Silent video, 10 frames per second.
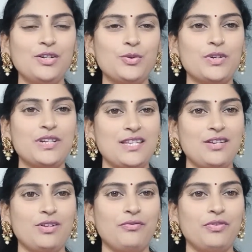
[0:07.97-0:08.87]
to receive
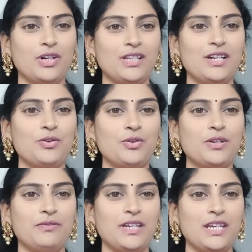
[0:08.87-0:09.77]
the further
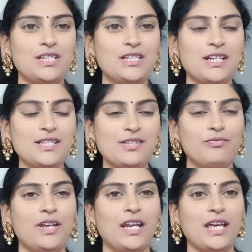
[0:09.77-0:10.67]
notifications
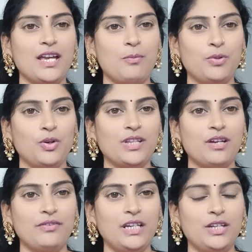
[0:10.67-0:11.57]
when I upload the
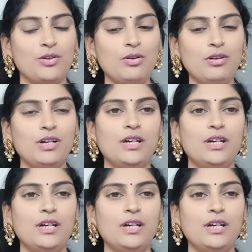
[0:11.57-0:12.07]
video.